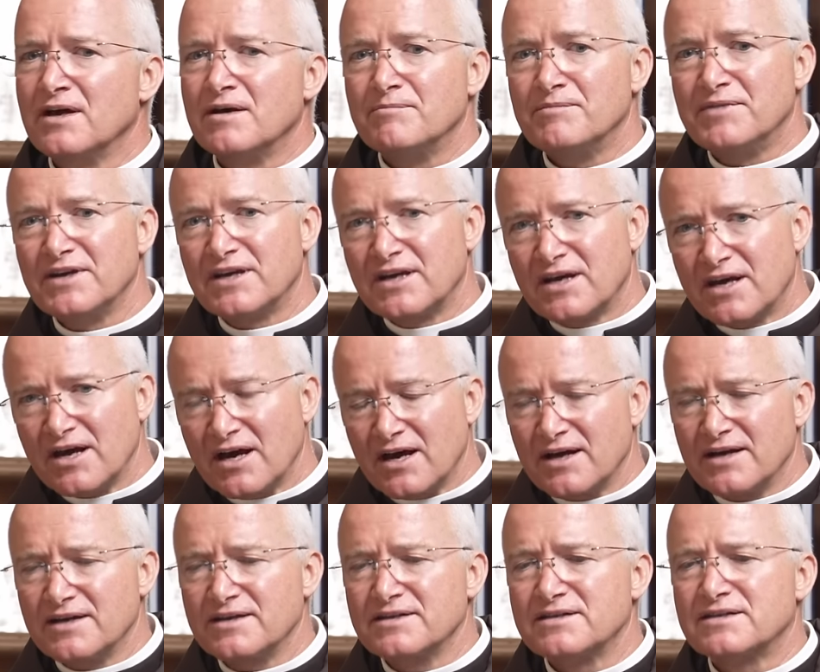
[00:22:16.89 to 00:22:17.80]

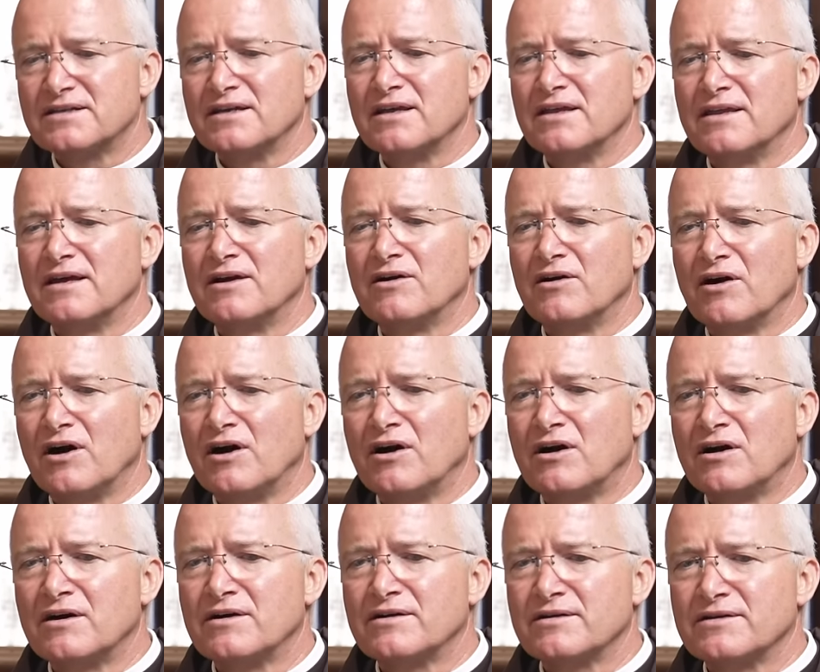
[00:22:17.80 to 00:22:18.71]
Because there
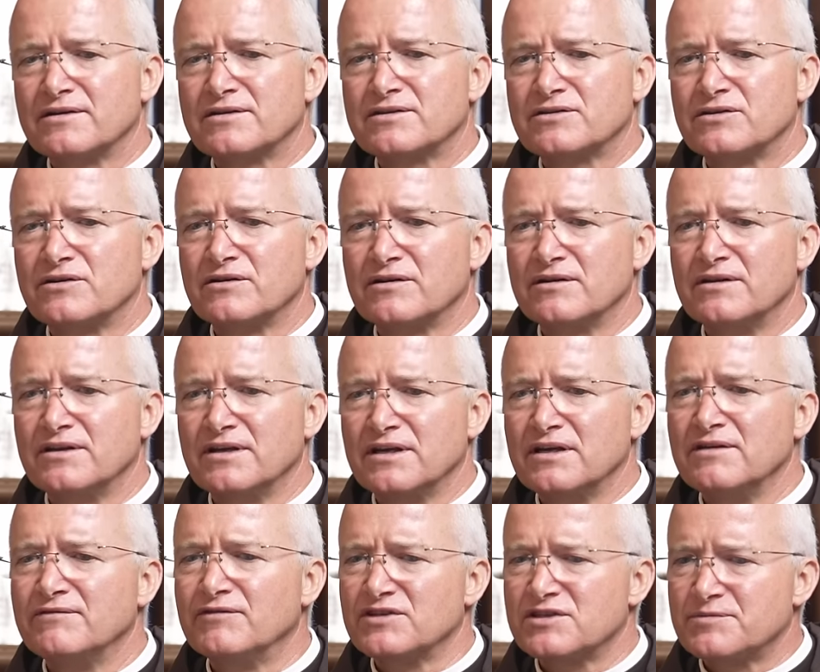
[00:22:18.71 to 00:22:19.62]
are certain
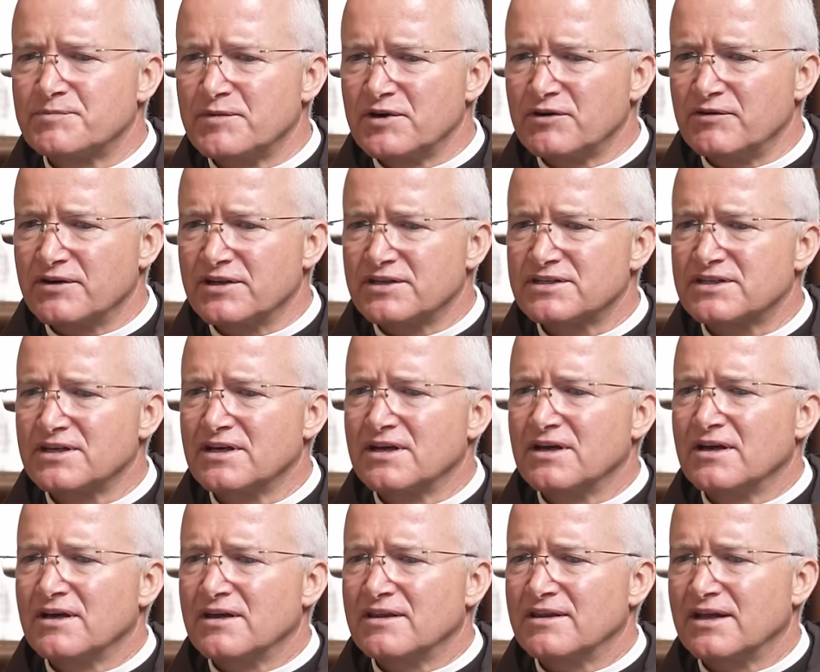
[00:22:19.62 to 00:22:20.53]
evil spirits
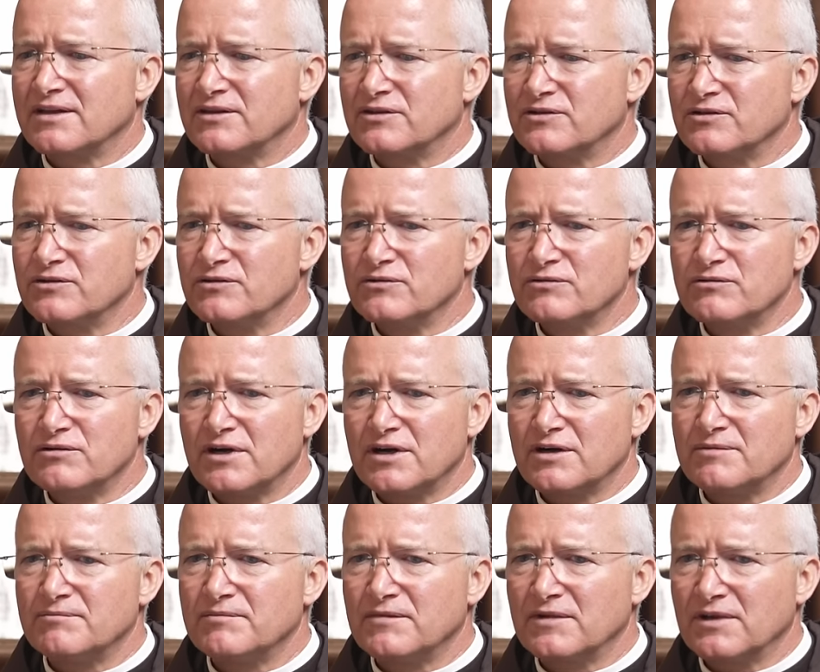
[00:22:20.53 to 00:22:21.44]
that do
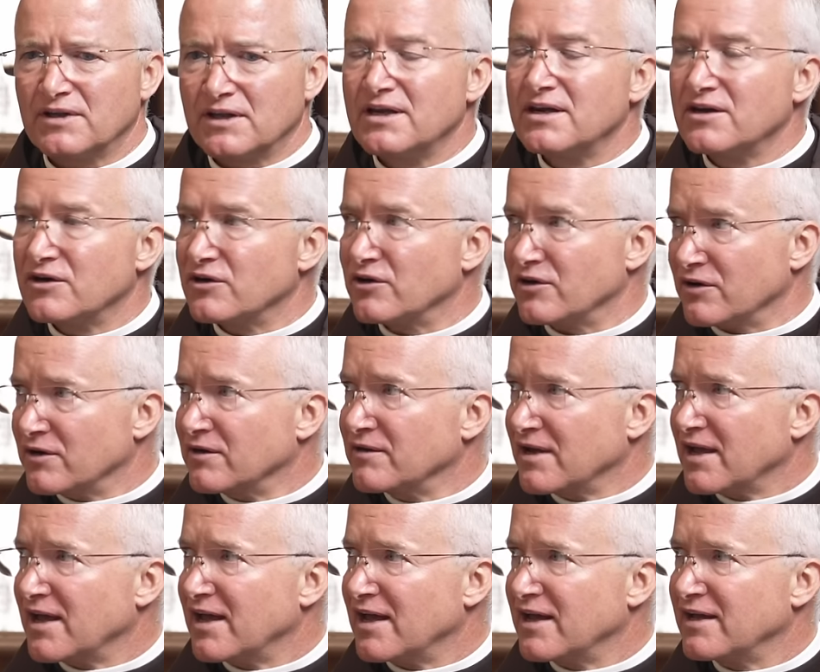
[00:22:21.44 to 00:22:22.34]
linger
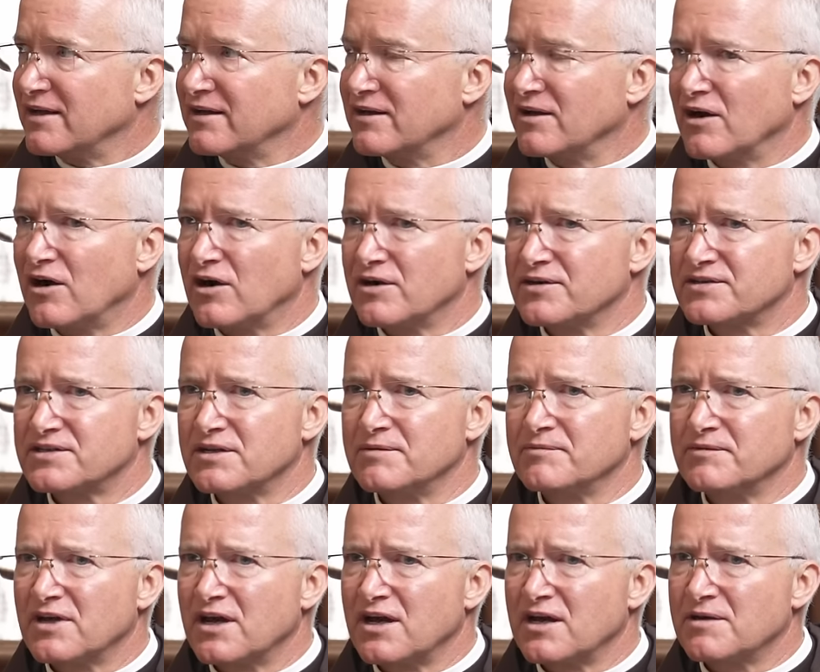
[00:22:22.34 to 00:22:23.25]
and are
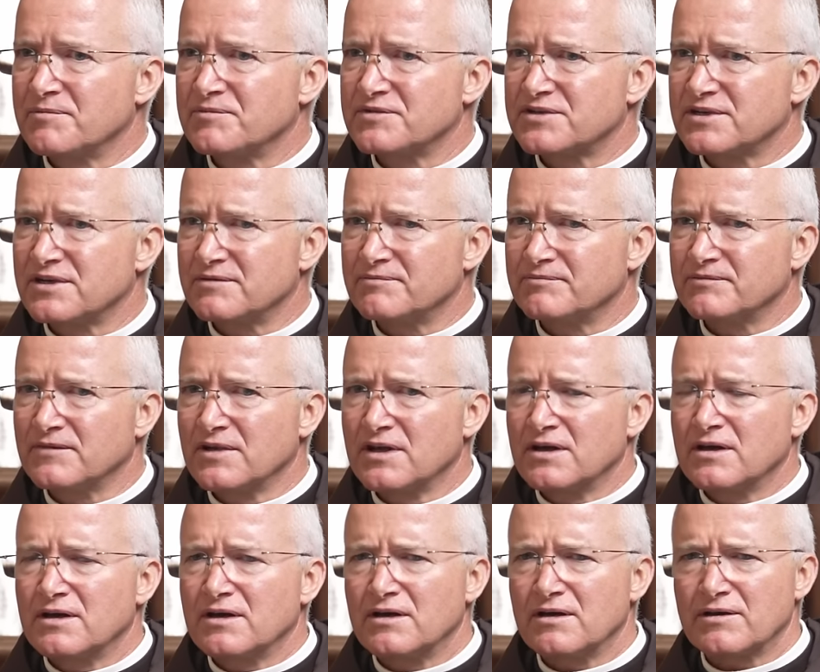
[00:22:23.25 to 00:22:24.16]
sometimes
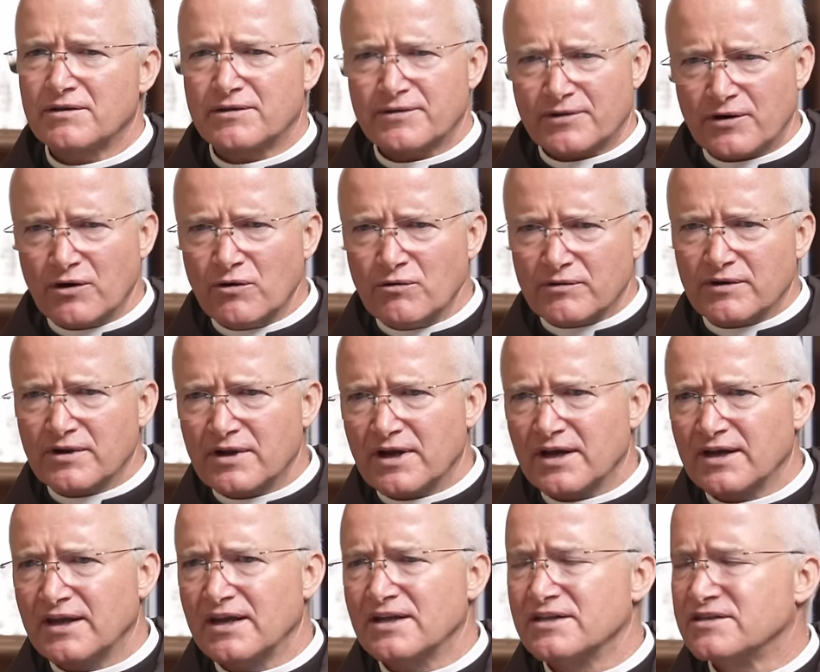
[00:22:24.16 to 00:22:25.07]
thrown
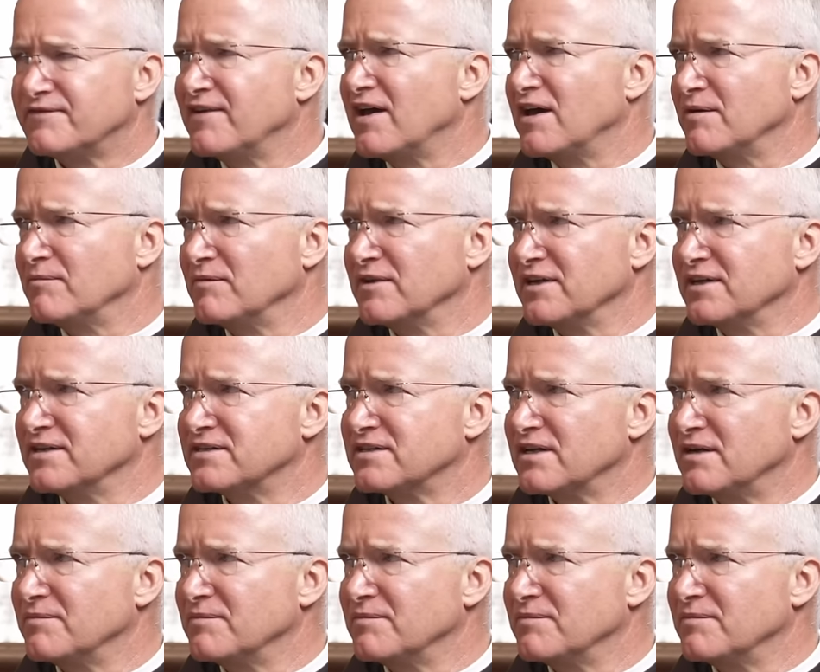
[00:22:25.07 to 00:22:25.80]
against families.